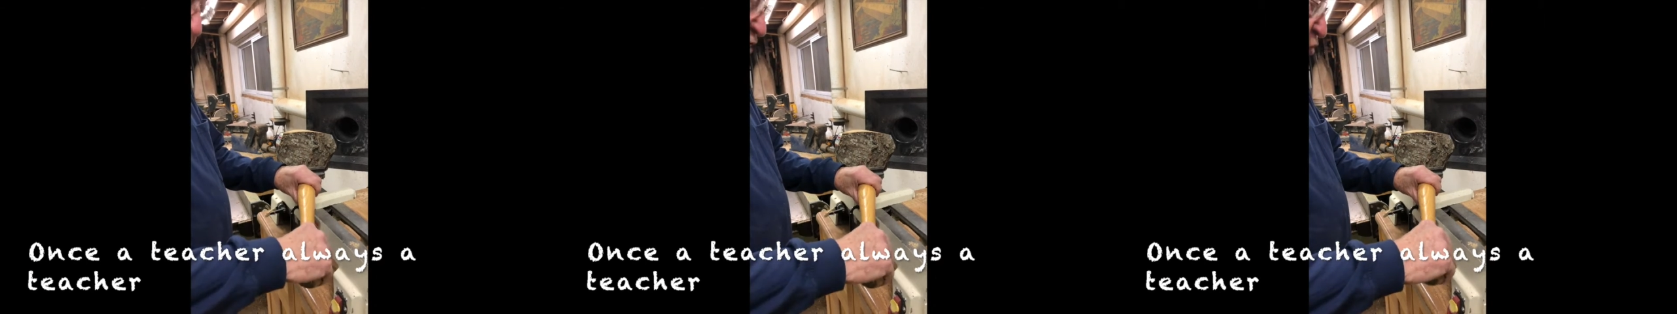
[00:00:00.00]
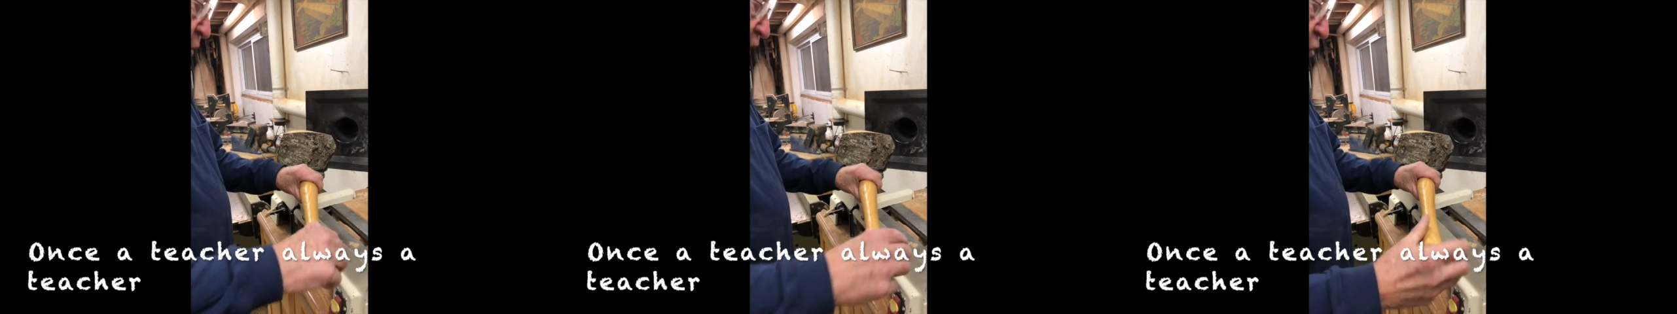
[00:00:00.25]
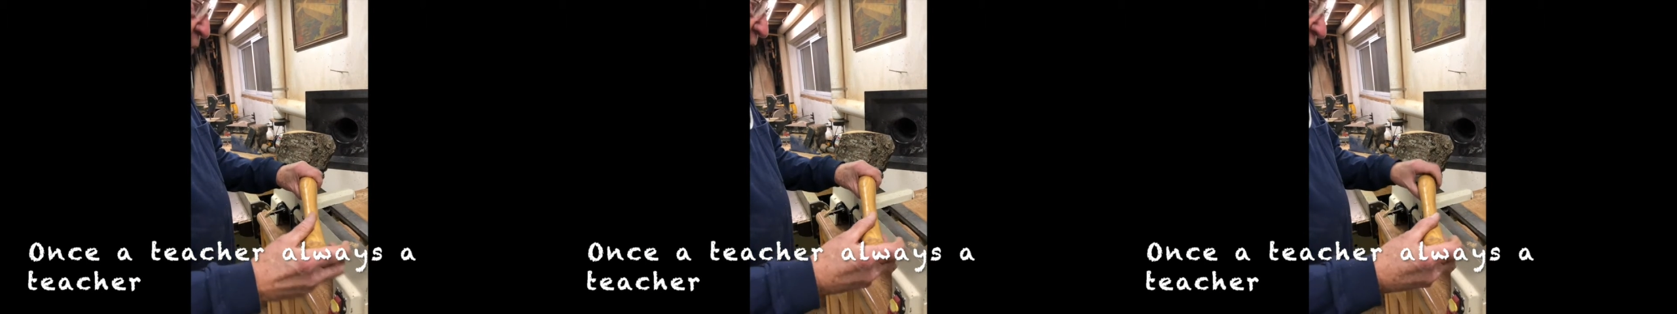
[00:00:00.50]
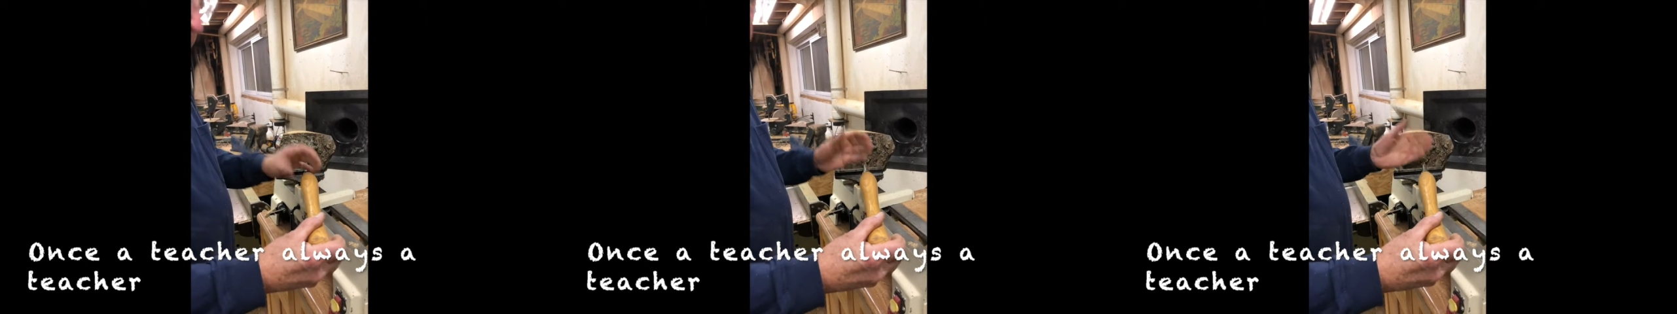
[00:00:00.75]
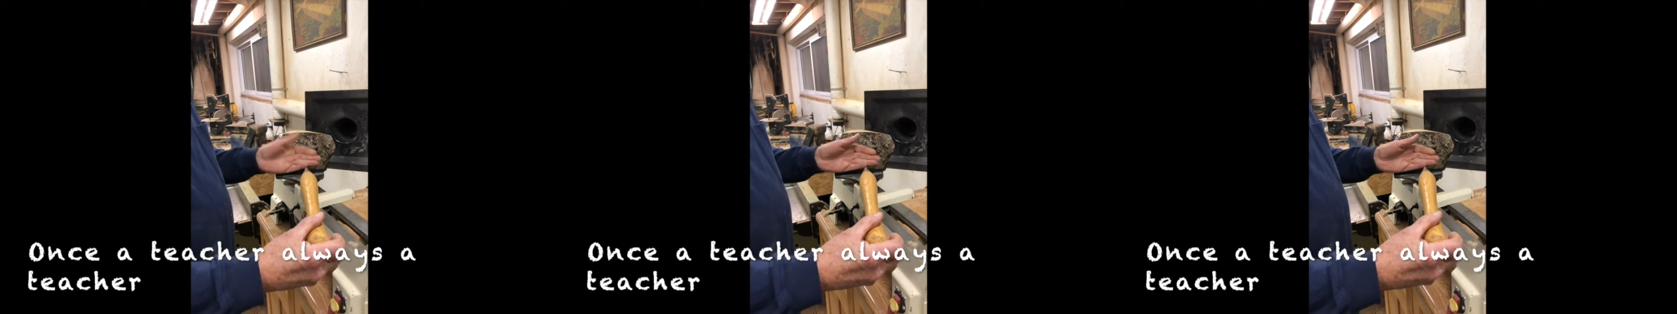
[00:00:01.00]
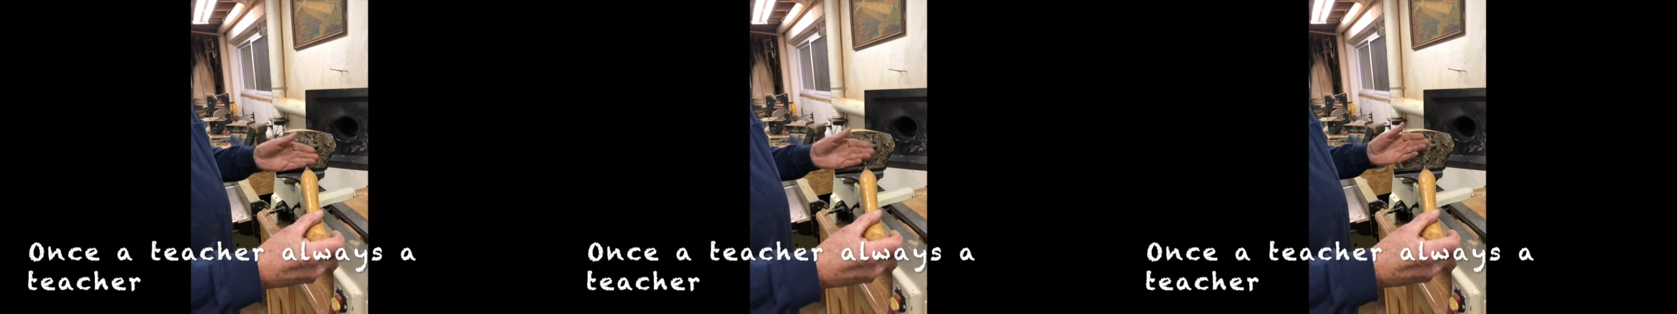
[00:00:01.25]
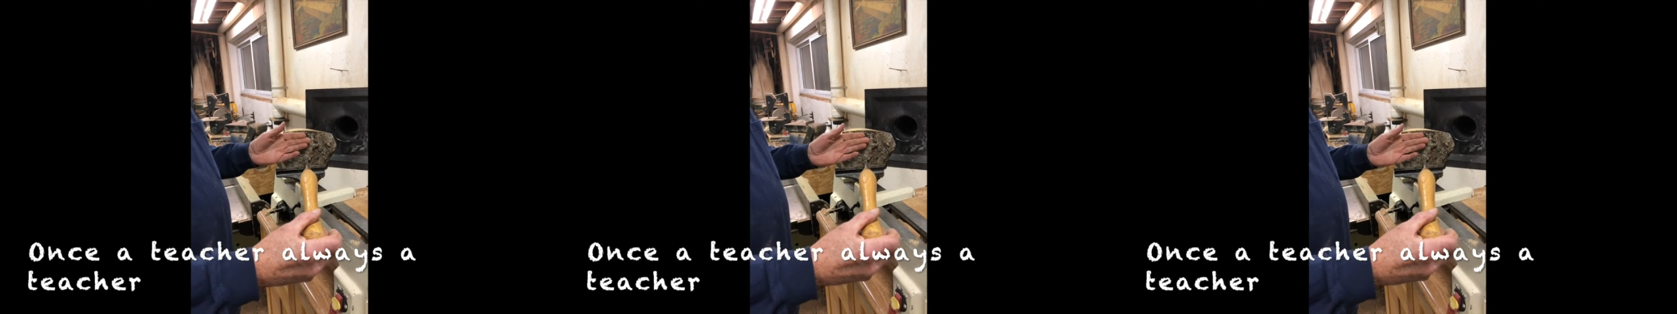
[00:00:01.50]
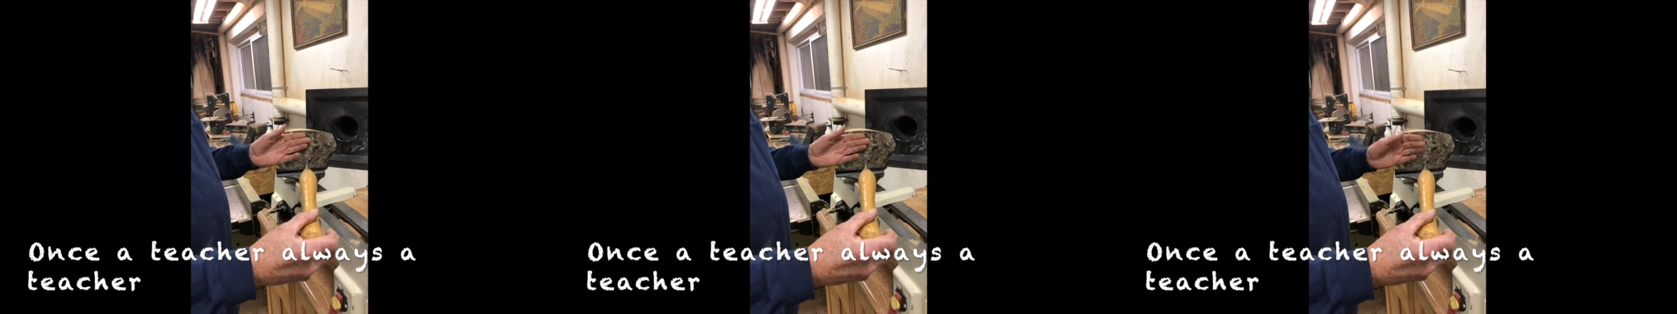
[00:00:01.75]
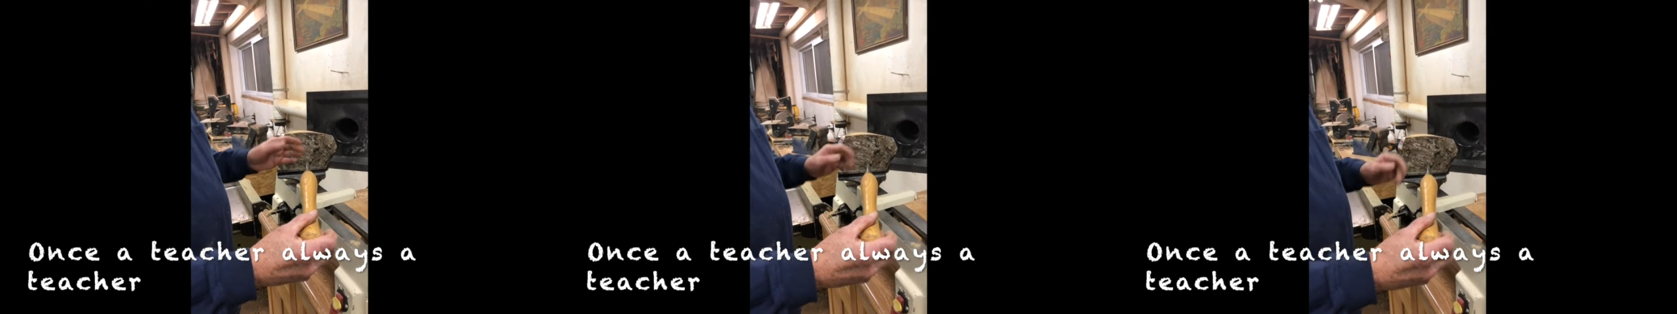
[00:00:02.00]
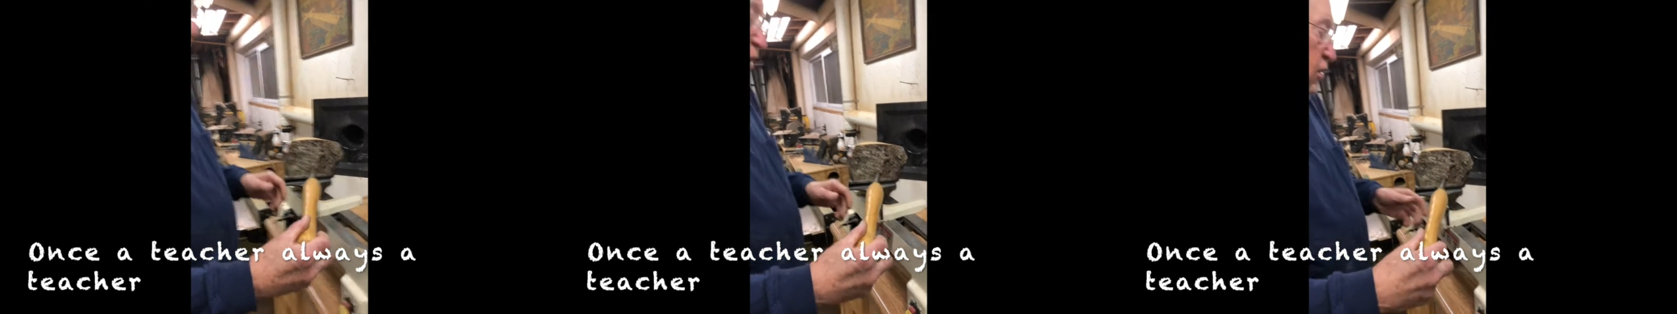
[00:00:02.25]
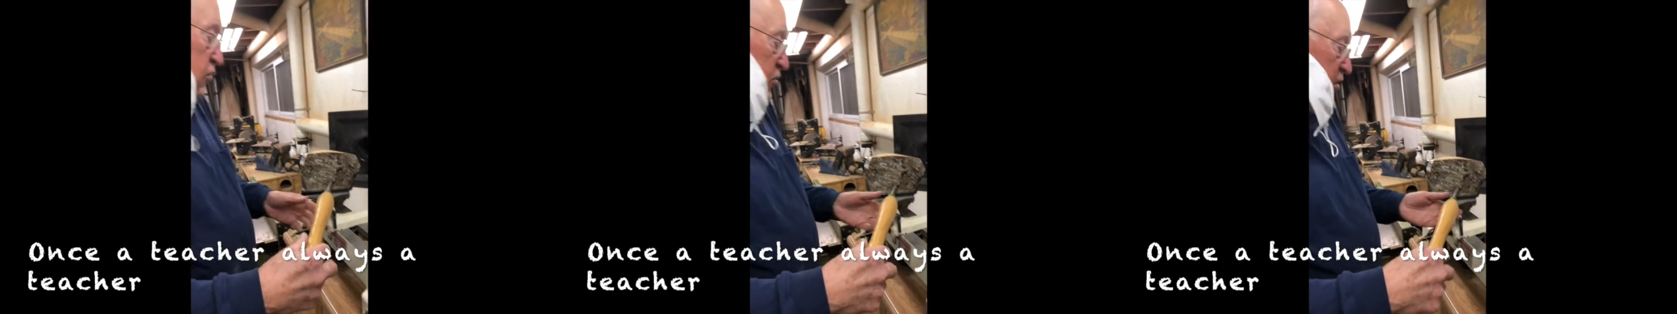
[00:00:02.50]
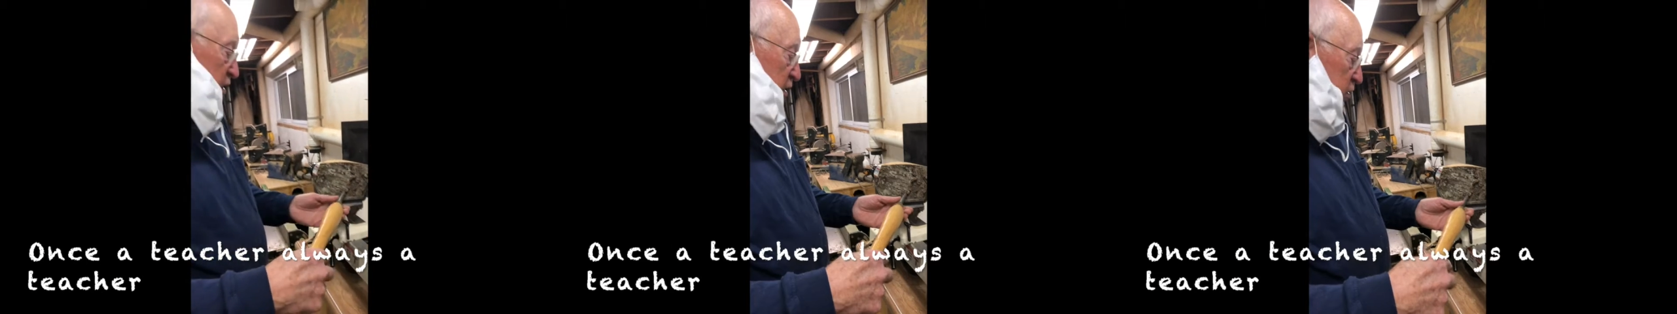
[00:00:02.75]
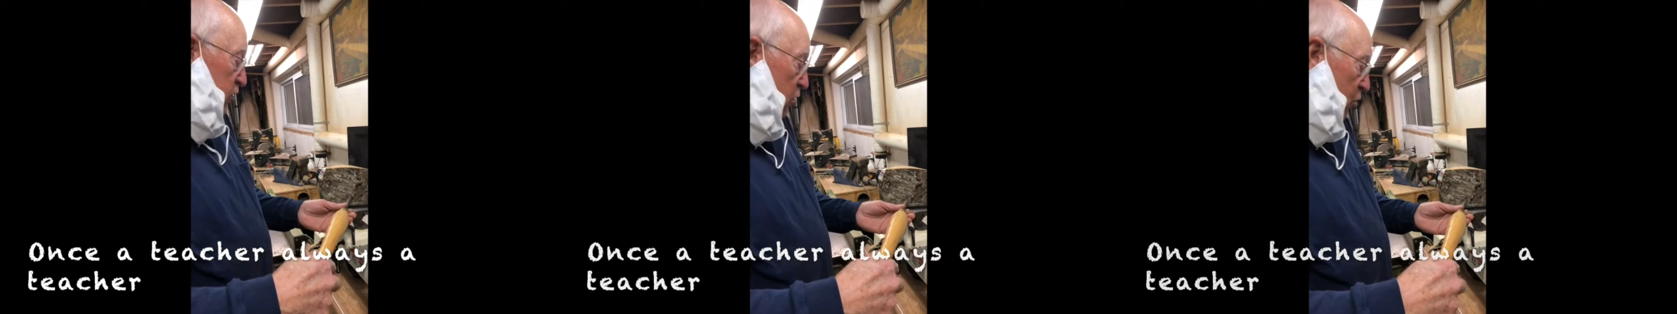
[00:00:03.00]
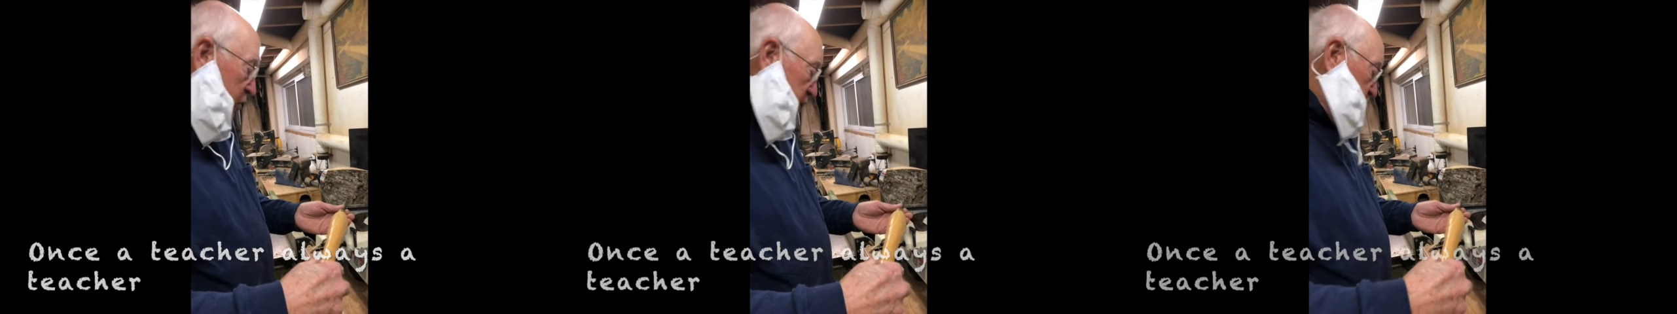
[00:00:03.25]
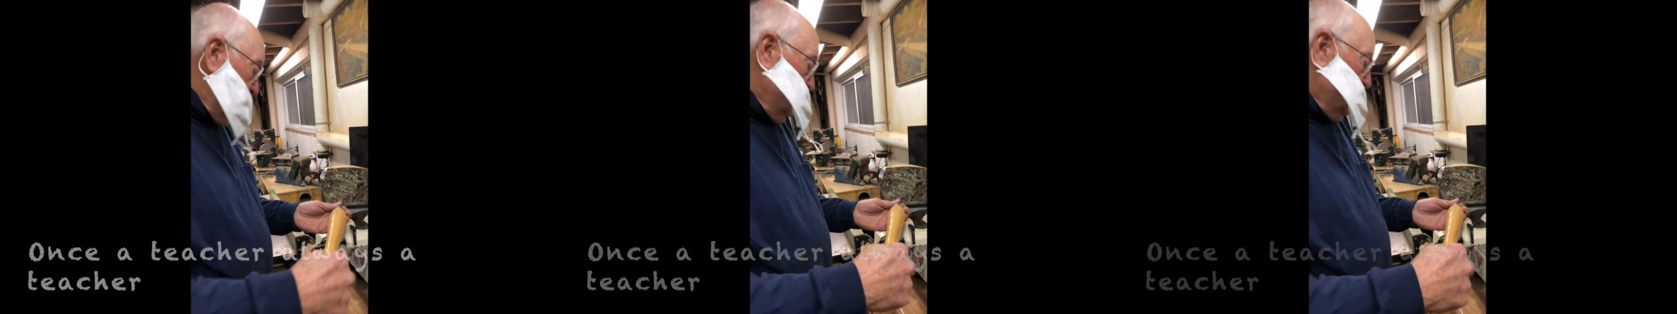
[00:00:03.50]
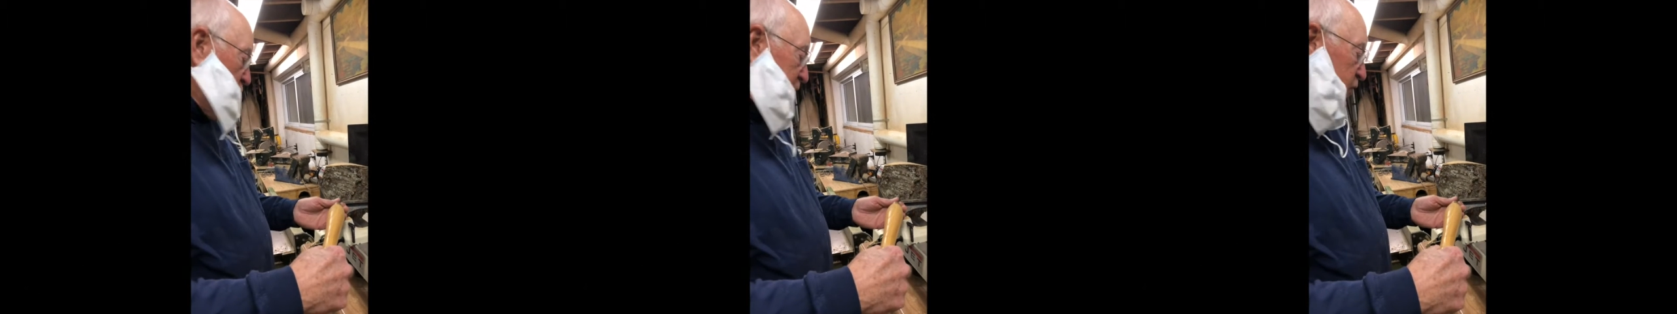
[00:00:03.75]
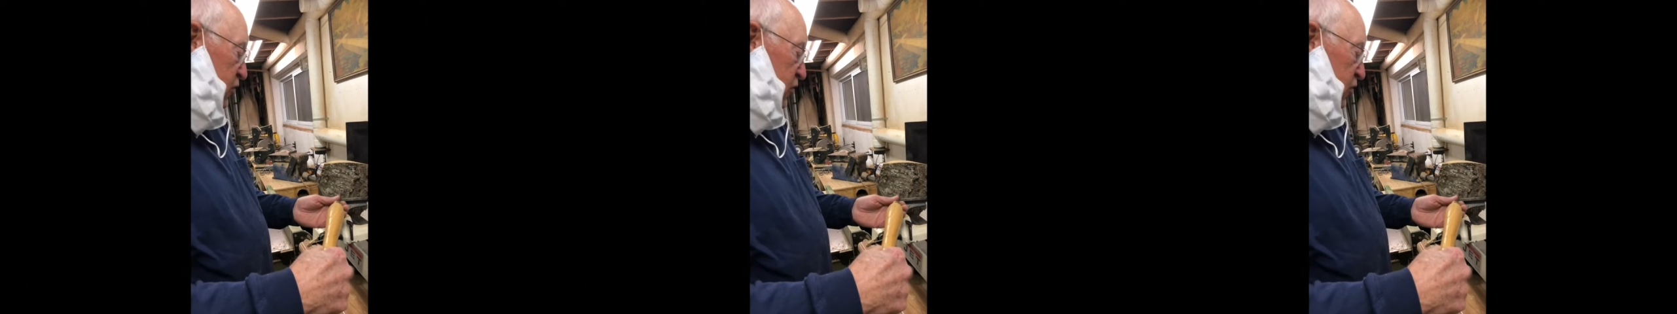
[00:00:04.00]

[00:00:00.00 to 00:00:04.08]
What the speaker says: [unreadable: no face in view]